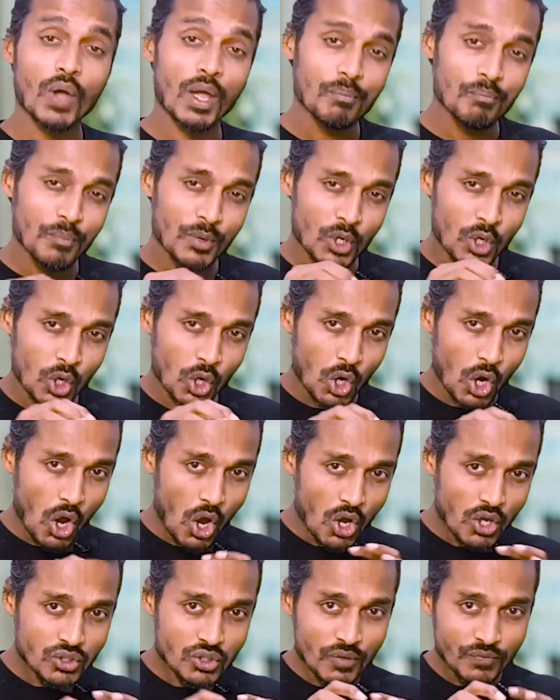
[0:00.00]
and
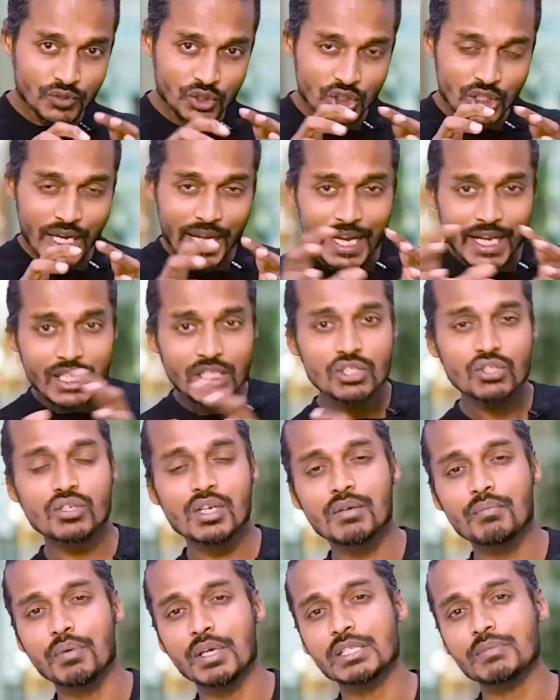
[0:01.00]
because of changed
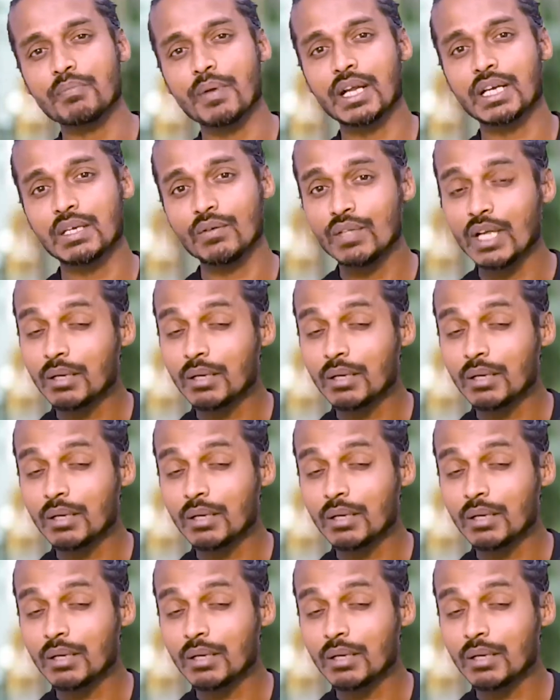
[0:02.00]
in perspective,